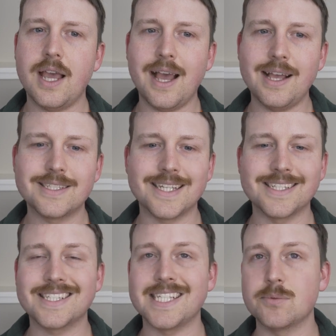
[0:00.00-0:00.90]
as a
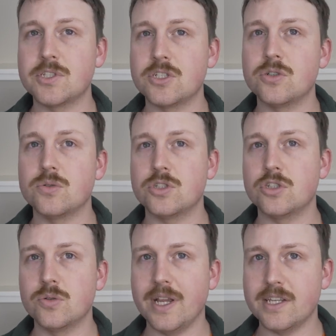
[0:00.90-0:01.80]
substitute
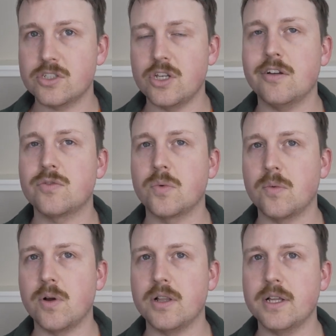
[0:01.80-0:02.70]
to a software
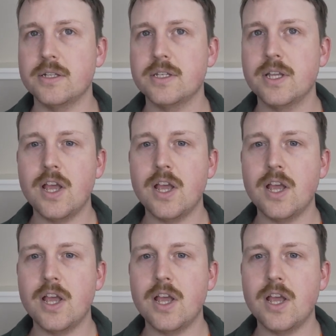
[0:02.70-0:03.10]
wallet.